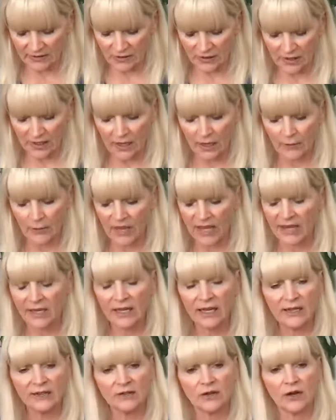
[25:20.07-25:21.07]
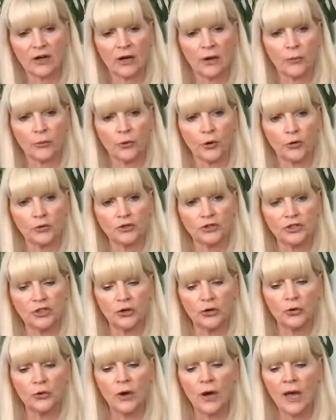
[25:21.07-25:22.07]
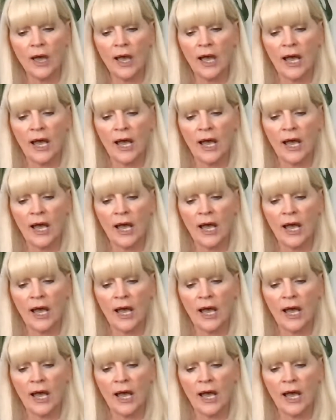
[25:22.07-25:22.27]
going to come in, he's going to approach you.